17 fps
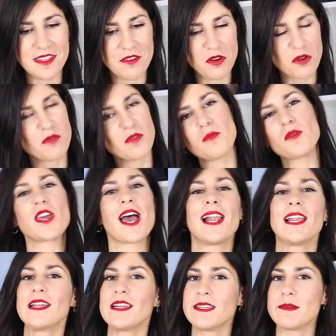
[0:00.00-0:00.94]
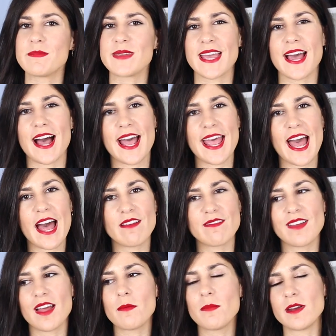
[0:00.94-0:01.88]
They're all from Charlotte Olympia. I
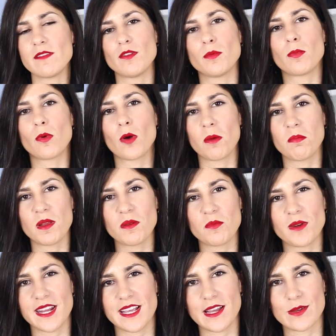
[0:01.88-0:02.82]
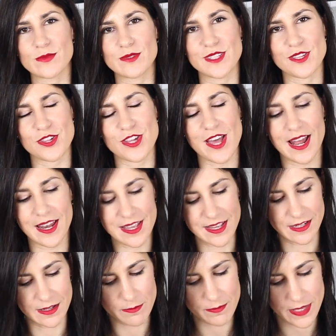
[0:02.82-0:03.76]
have a bit of a problem when it comes to
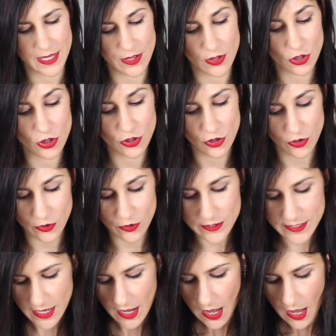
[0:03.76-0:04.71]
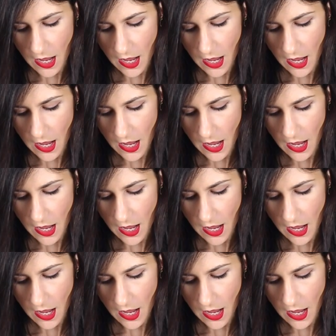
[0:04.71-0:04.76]
Charlotte Olympia shoes.